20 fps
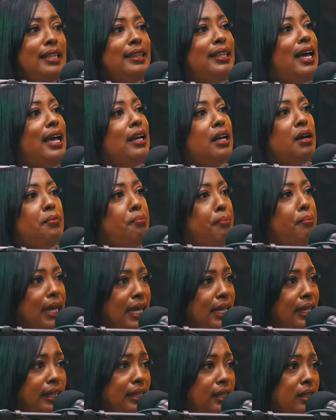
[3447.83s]
that I'm
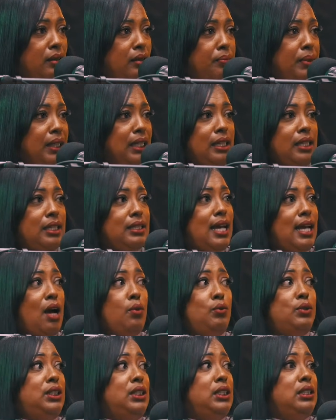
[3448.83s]
making because I
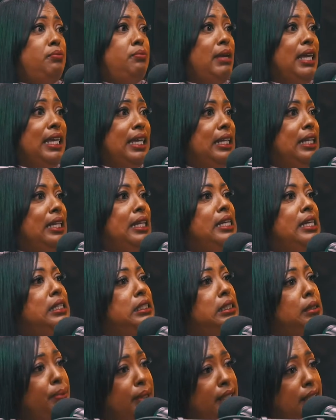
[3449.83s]
was just making it
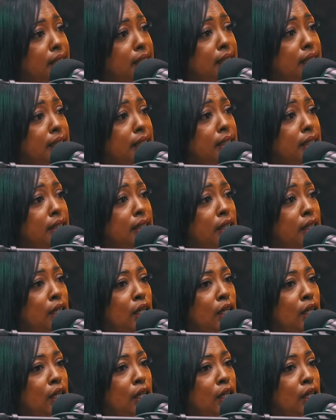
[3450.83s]
and spending it.